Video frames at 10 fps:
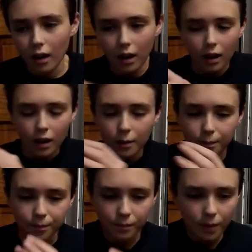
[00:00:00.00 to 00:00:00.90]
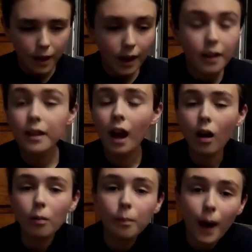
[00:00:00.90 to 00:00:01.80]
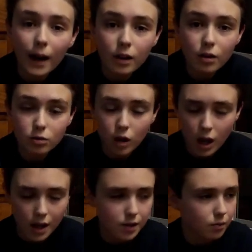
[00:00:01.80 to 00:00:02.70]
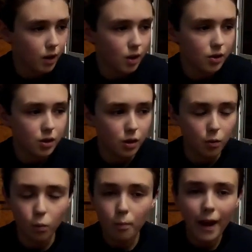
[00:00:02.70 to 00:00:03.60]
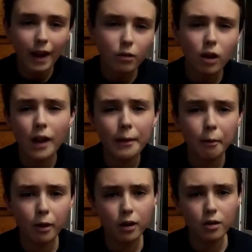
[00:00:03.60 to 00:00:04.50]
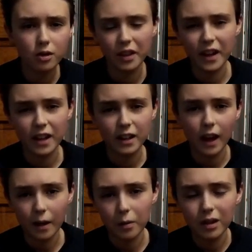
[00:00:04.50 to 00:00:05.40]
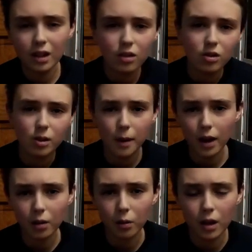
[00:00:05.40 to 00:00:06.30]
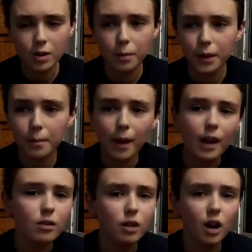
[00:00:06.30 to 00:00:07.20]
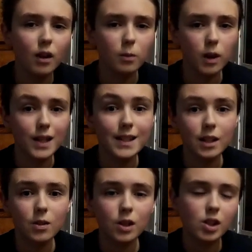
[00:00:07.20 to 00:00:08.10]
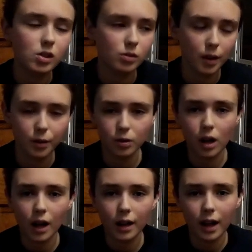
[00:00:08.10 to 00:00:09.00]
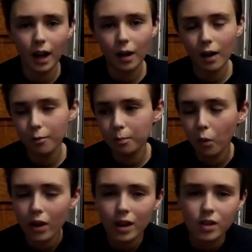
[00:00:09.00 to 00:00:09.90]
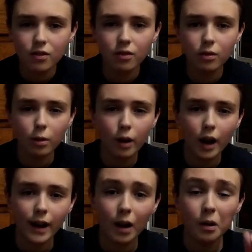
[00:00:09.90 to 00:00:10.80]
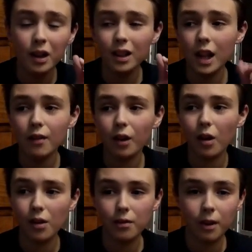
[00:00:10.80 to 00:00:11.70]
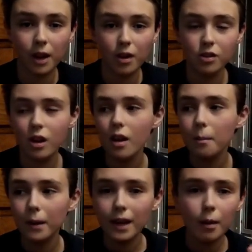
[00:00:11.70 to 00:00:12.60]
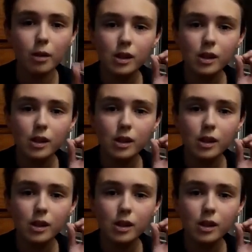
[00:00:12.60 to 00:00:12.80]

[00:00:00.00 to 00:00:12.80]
Um, and now back to the rods and reels. The main rod that we were using that day, we did use some other ones, but the main rod was the Crystal River rod. And I've pointed this rod out in a lot of our other videos, but let me